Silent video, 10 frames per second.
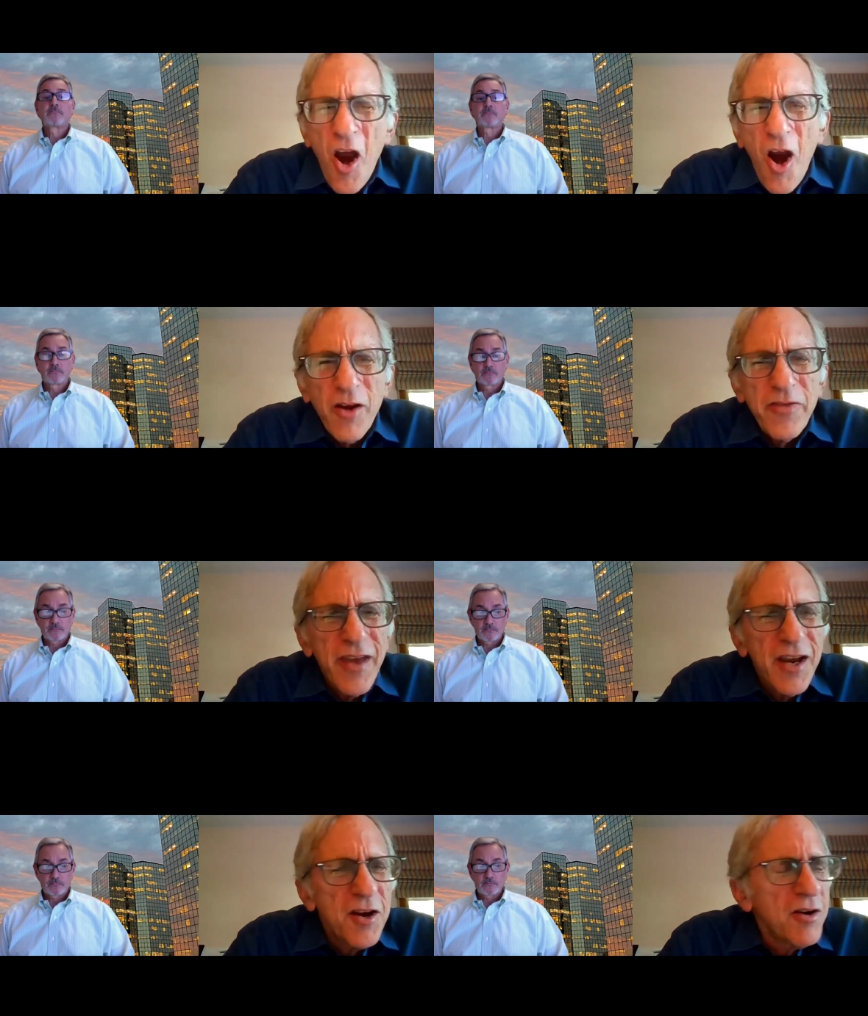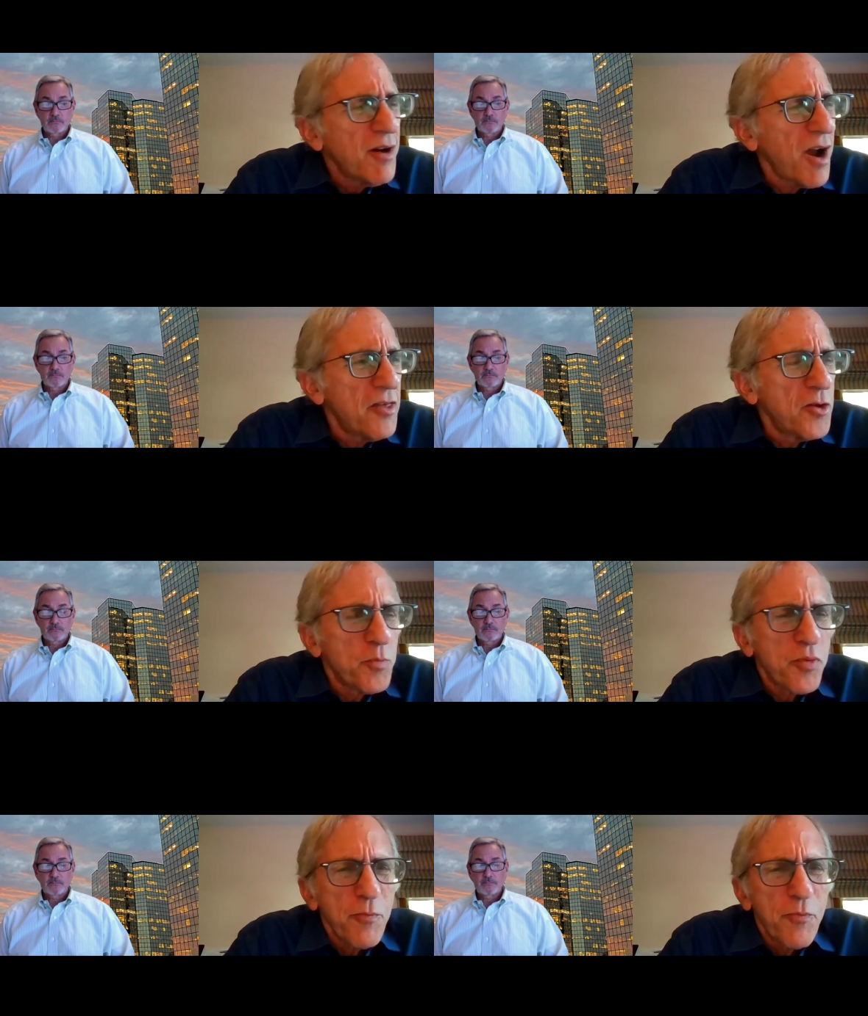Speaker 1: Are there other
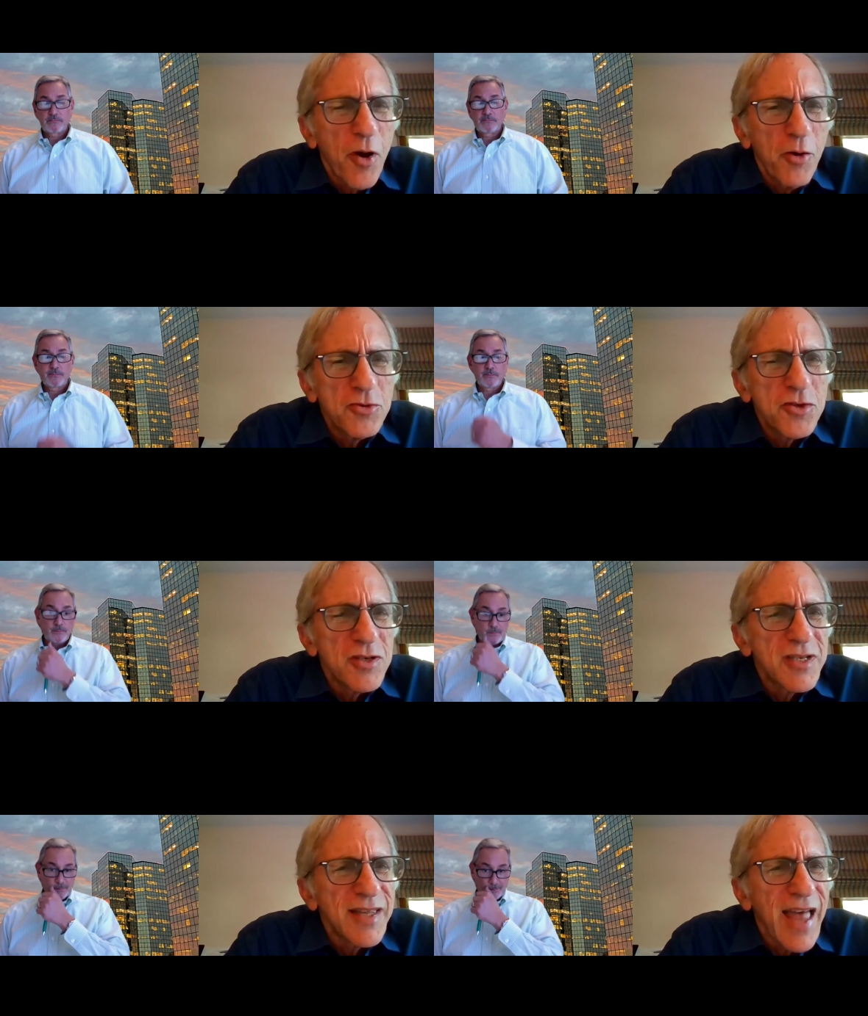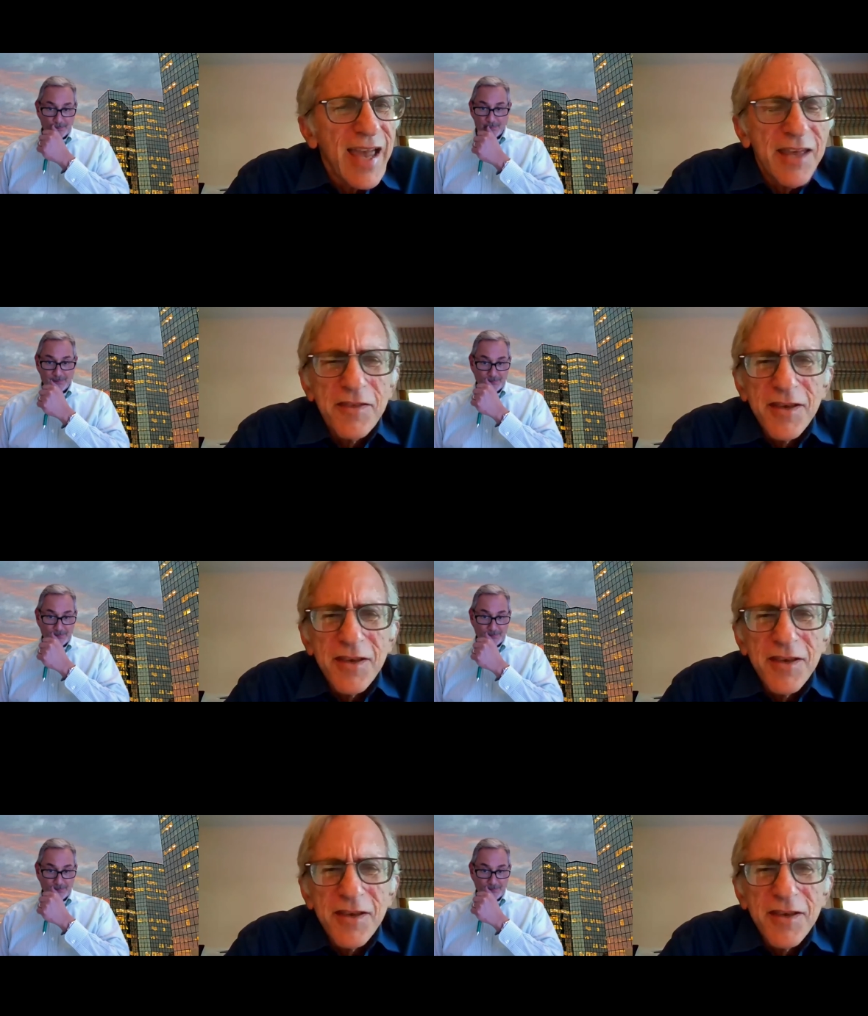proposals like